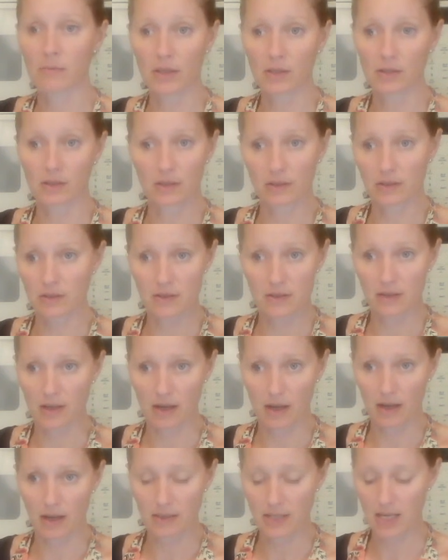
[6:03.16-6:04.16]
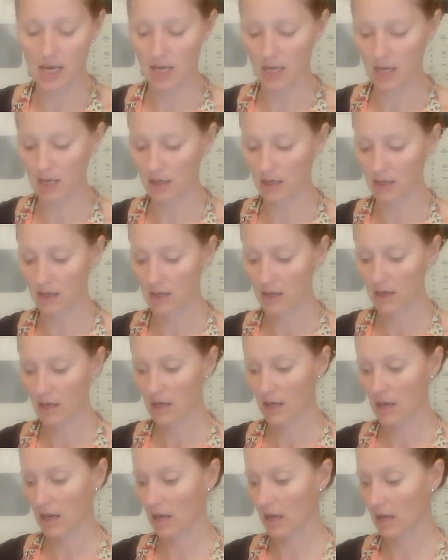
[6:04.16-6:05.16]
minerals that I take in.
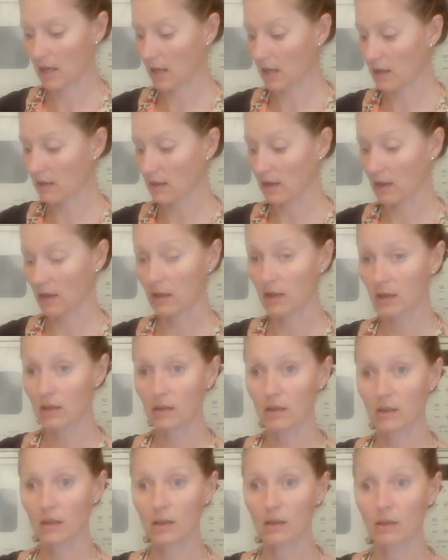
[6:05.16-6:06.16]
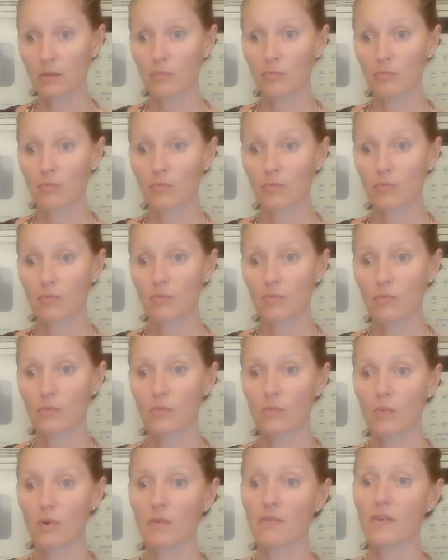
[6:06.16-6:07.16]
And I think
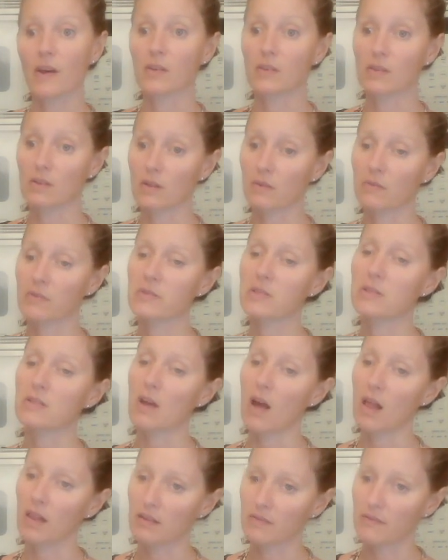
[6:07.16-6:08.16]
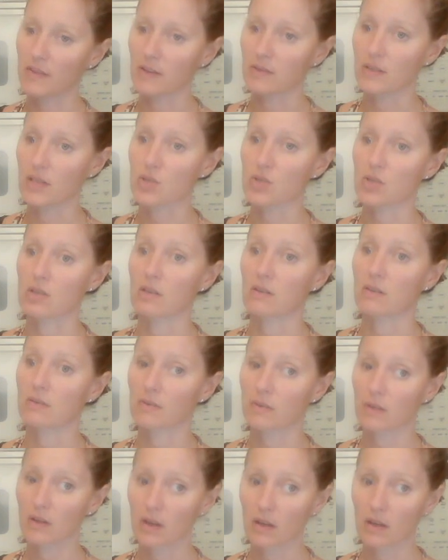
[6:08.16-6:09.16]
I found a solid foundation of
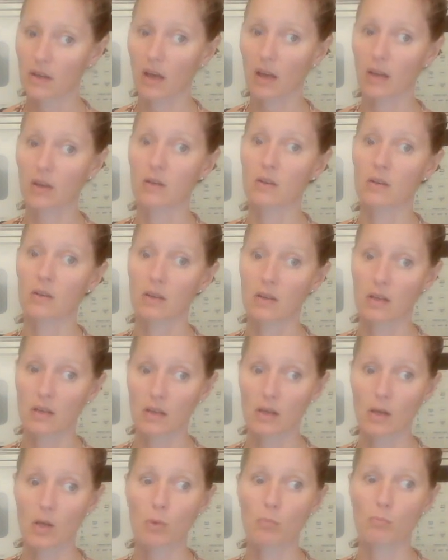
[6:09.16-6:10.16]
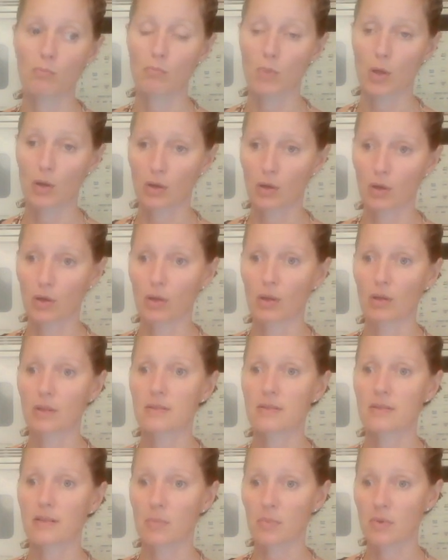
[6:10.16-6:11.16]
a good mineral
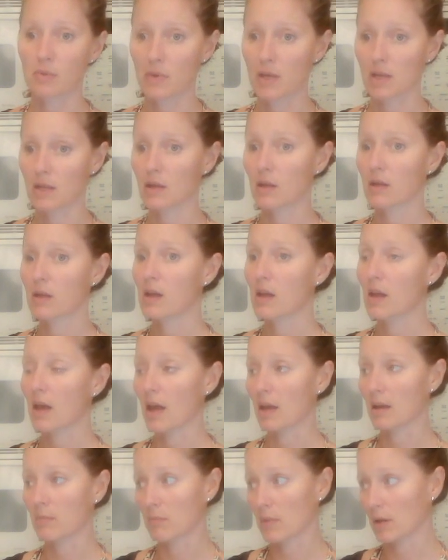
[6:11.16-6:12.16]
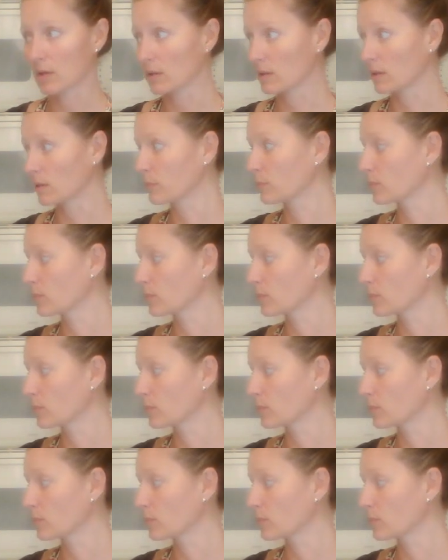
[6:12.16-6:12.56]
supplement, and mineral